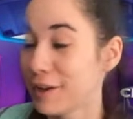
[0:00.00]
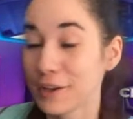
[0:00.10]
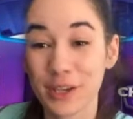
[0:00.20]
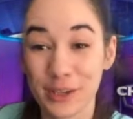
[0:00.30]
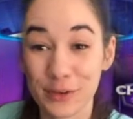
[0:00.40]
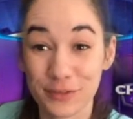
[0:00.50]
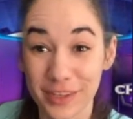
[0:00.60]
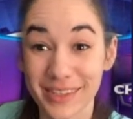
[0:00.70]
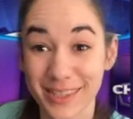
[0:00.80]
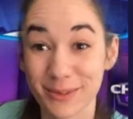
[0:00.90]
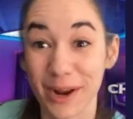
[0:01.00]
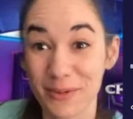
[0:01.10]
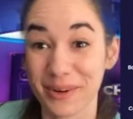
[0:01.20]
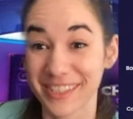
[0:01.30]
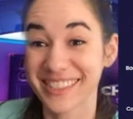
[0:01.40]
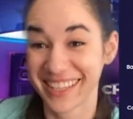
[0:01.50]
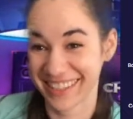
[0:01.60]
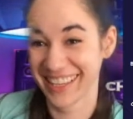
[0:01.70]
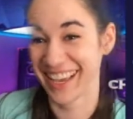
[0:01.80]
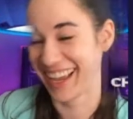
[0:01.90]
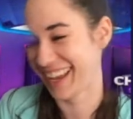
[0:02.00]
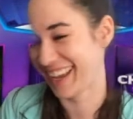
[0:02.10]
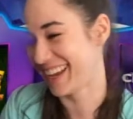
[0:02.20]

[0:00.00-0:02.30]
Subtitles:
you fill in the right words, okay?